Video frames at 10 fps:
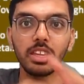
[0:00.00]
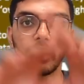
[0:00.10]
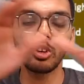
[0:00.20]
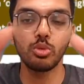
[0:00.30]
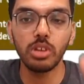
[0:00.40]

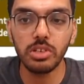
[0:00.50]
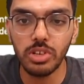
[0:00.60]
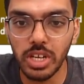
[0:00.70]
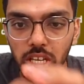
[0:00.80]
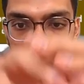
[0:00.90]
then to the
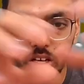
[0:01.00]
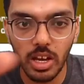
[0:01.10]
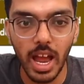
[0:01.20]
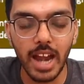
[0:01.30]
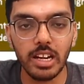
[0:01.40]
tree
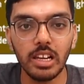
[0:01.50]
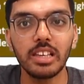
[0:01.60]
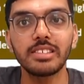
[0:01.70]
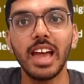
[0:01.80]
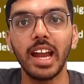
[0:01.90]
the handle
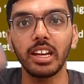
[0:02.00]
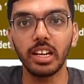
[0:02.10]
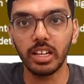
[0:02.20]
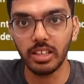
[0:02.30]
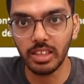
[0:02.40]
is added,